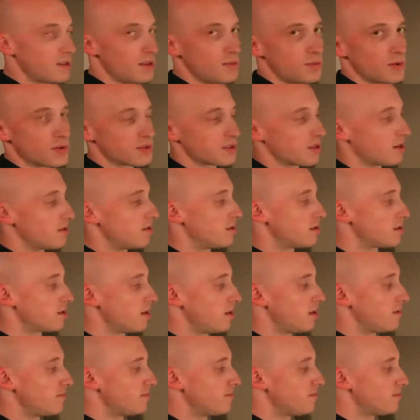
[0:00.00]
they both sound the
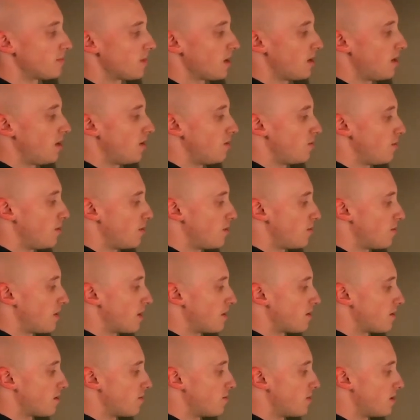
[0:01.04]
same. We would
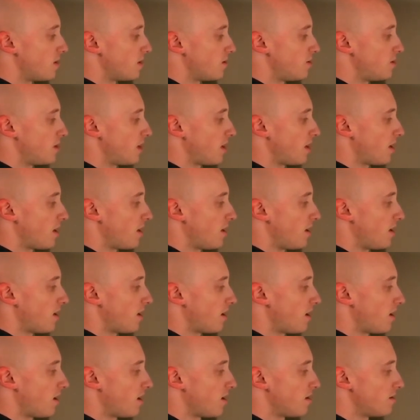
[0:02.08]
write them with a
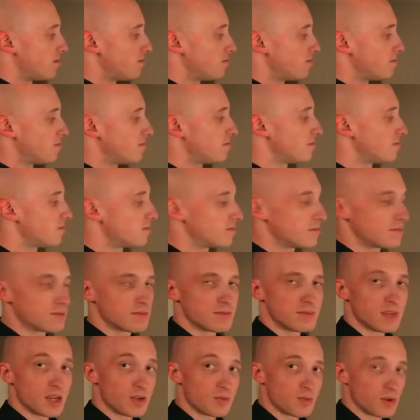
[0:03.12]
J-I
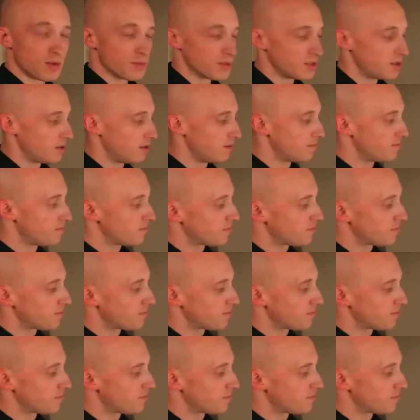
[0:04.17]
in Romaji.